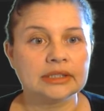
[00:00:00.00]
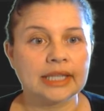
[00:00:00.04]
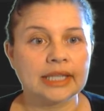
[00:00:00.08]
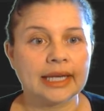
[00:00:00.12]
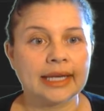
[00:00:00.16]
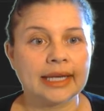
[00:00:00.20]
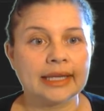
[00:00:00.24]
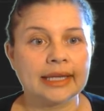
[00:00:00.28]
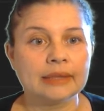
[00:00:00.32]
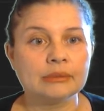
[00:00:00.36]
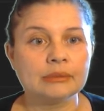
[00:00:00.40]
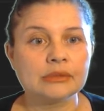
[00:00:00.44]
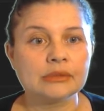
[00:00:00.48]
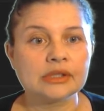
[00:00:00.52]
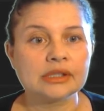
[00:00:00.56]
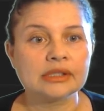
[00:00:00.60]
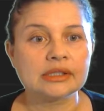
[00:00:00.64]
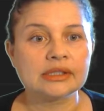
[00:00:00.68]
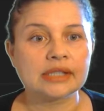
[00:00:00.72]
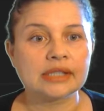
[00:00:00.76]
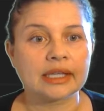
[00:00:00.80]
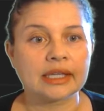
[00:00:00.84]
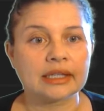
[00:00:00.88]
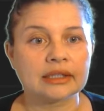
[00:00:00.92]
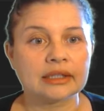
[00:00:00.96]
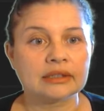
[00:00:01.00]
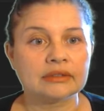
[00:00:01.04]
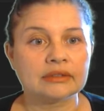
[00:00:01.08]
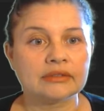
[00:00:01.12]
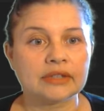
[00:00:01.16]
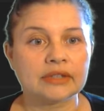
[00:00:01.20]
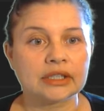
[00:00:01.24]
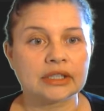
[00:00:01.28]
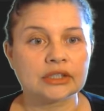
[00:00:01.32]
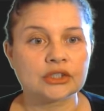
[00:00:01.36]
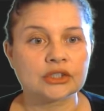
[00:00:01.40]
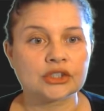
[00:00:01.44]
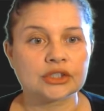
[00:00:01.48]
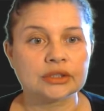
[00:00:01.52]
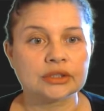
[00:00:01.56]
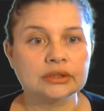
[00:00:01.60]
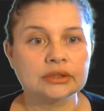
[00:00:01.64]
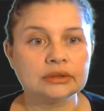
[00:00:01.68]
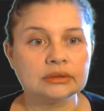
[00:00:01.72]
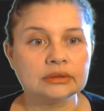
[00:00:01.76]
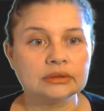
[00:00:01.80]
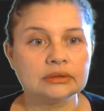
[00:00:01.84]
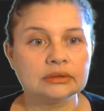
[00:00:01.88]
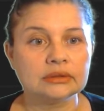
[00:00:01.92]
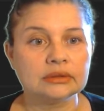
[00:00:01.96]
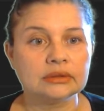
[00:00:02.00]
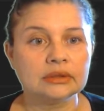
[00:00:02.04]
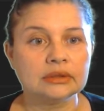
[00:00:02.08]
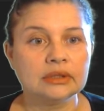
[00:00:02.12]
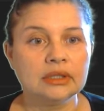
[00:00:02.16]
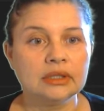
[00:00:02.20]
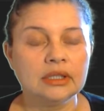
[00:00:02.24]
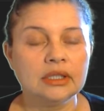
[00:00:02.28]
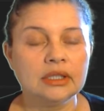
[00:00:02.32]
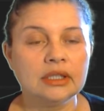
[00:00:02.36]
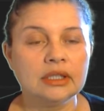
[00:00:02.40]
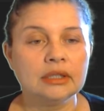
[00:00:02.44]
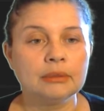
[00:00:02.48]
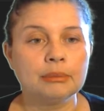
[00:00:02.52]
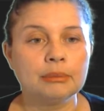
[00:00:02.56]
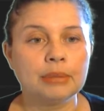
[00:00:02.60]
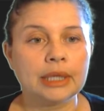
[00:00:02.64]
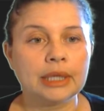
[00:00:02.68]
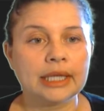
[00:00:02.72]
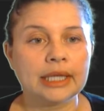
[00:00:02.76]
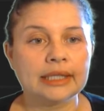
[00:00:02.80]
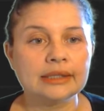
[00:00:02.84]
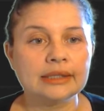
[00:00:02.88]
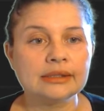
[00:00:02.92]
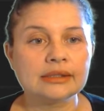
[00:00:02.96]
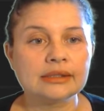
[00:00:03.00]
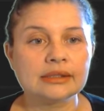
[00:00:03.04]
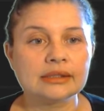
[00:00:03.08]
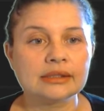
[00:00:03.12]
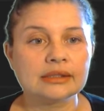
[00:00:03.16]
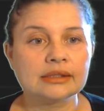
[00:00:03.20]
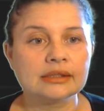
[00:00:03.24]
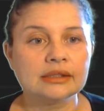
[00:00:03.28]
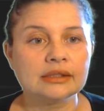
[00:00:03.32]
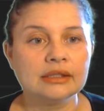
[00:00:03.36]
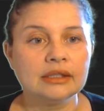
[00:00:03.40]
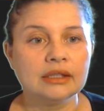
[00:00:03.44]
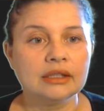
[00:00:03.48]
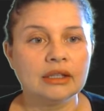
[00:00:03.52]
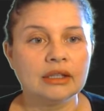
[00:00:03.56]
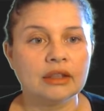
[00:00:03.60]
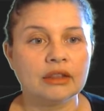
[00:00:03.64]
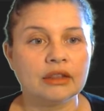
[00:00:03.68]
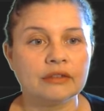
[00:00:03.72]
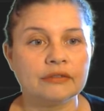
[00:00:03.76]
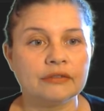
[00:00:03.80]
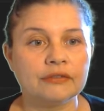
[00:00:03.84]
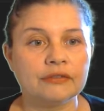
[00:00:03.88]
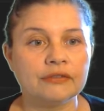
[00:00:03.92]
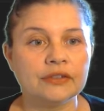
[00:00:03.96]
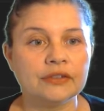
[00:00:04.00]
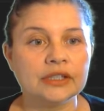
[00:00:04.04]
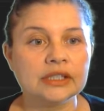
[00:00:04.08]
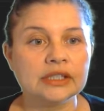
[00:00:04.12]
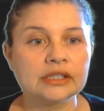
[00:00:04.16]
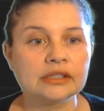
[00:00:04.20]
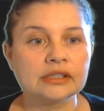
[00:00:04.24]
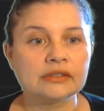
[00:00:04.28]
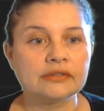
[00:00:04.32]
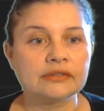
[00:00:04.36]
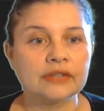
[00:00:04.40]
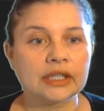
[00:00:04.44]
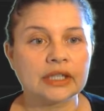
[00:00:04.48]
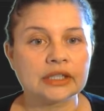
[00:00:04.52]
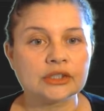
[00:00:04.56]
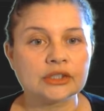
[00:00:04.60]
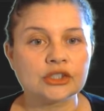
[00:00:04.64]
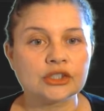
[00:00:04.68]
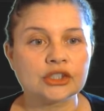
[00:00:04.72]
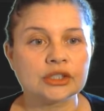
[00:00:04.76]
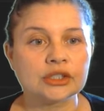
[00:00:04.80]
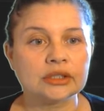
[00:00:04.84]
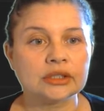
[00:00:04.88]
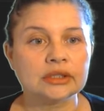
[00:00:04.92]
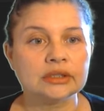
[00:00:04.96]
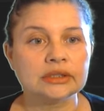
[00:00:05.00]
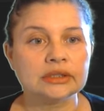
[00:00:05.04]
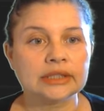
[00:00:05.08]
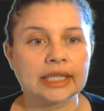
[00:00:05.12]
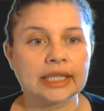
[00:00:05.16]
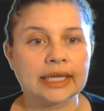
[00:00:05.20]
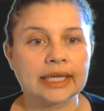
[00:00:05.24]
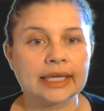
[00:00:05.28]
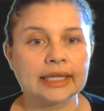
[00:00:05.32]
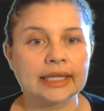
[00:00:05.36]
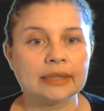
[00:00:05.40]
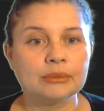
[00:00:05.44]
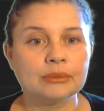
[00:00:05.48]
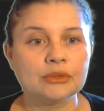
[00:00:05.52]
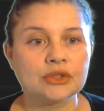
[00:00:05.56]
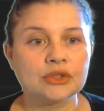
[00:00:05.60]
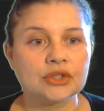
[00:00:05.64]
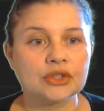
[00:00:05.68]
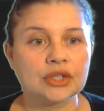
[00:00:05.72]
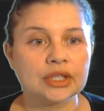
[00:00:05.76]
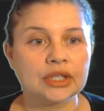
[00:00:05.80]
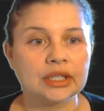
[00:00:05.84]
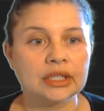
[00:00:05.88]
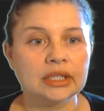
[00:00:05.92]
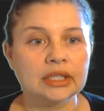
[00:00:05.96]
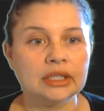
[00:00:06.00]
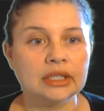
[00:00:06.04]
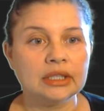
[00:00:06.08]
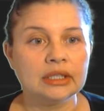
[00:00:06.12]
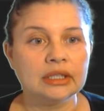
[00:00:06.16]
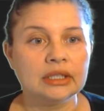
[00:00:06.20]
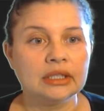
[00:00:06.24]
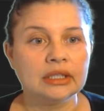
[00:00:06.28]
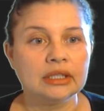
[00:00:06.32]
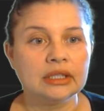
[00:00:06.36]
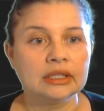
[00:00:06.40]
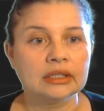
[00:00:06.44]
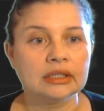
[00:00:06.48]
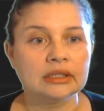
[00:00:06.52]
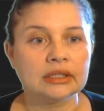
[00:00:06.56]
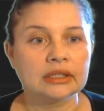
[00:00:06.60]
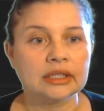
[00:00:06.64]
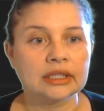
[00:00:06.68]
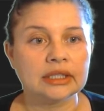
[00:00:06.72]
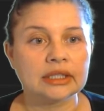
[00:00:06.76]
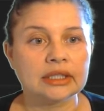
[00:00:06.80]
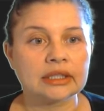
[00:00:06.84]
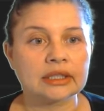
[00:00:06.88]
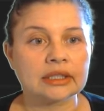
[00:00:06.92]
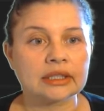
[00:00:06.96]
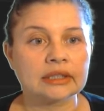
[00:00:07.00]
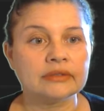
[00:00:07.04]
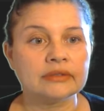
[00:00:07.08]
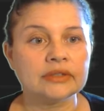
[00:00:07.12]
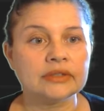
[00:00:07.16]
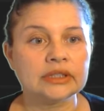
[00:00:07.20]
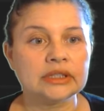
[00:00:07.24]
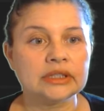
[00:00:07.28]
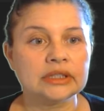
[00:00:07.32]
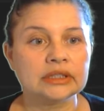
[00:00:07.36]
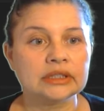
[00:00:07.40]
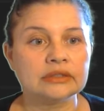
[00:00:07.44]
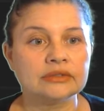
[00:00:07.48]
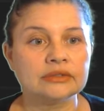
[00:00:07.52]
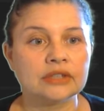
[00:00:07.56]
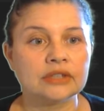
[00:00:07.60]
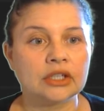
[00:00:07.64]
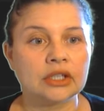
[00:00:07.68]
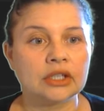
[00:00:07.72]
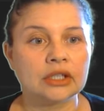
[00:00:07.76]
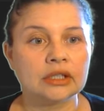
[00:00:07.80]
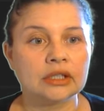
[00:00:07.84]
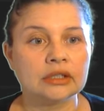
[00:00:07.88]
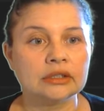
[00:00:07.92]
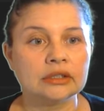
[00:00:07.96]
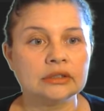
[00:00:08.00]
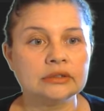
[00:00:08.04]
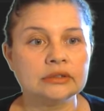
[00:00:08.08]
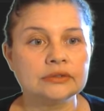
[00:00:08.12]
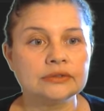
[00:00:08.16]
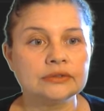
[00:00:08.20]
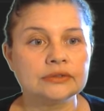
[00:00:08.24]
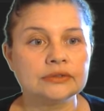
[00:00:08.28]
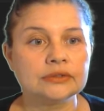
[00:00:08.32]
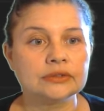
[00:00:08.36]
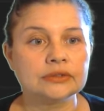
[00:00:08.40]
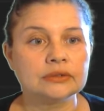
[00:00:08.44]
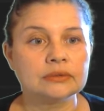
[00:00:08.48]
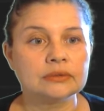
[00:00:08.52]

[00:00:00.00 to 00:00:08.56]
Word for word: times the second function, plus the first function times the derivative of